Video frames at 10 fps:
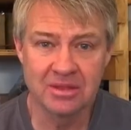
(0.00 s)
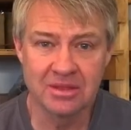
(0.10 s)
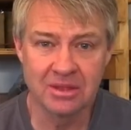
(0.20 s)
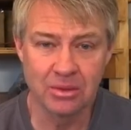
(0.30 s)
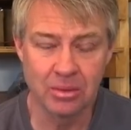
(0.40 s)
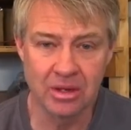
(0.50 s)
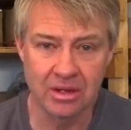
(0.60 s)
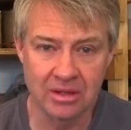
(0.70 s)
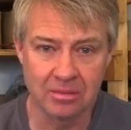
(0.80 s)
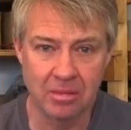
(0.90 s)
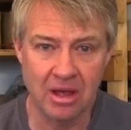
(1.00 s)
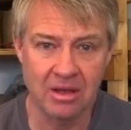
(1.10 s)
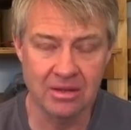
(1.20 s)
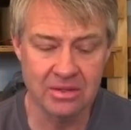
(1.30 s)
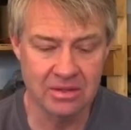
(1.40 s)
So we're going to
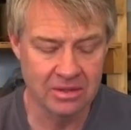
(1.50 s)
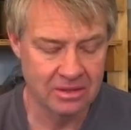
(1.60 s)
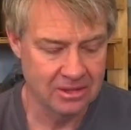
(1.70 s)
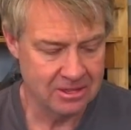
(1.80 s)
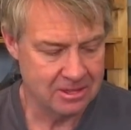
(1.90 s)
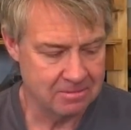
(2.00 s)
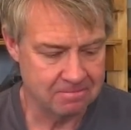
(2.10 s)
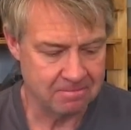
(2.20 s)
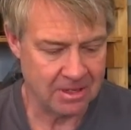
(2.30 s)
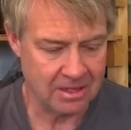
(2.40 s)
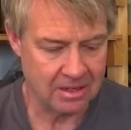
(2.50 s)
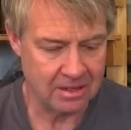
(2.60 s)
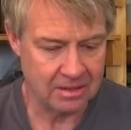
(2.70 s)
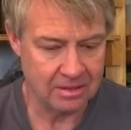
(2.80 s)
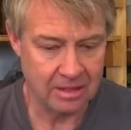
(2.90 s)
pause and